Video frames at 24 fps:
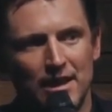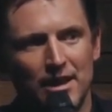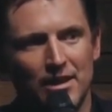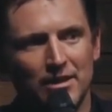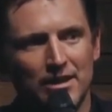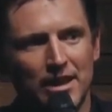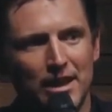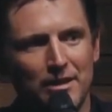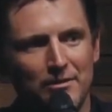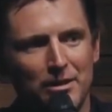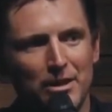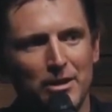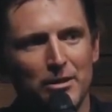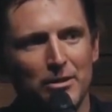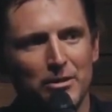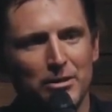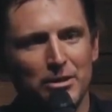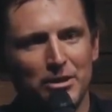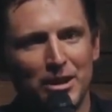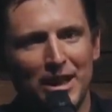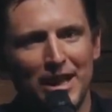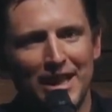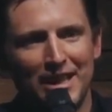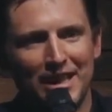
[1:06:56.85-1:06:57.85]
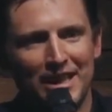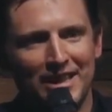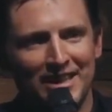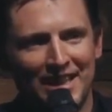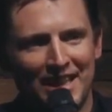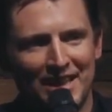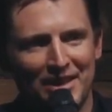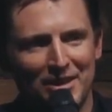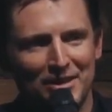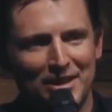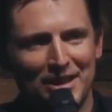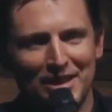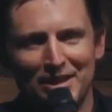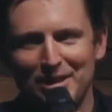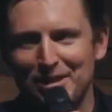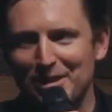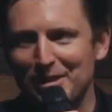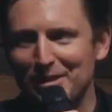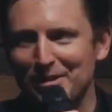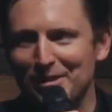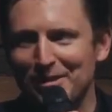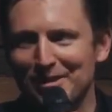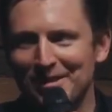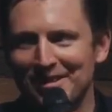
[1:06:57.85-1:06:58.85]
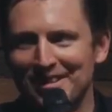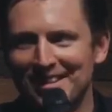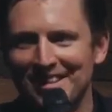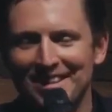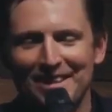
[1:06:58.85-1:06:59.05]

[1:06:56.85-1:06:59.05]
He'll give you shit and then he'll kill you.